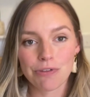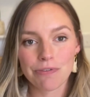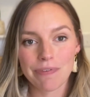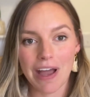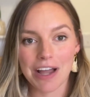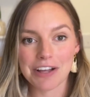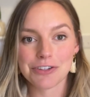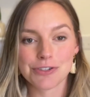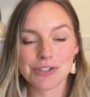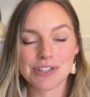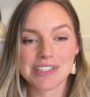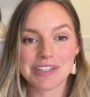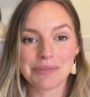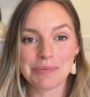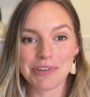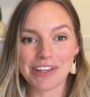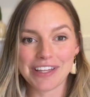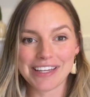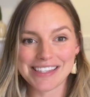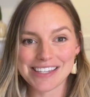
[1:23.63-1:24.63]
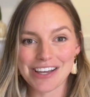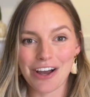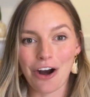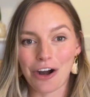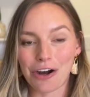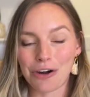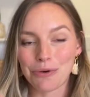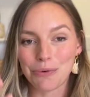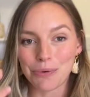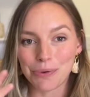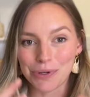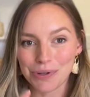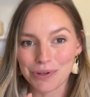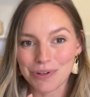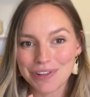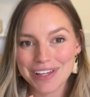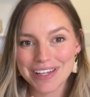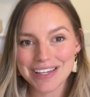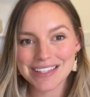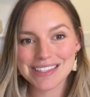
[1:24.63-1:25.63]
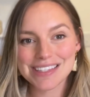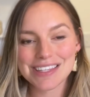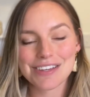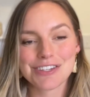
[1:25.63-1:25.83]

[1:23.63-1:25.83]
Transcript: factor stimulates our oil glands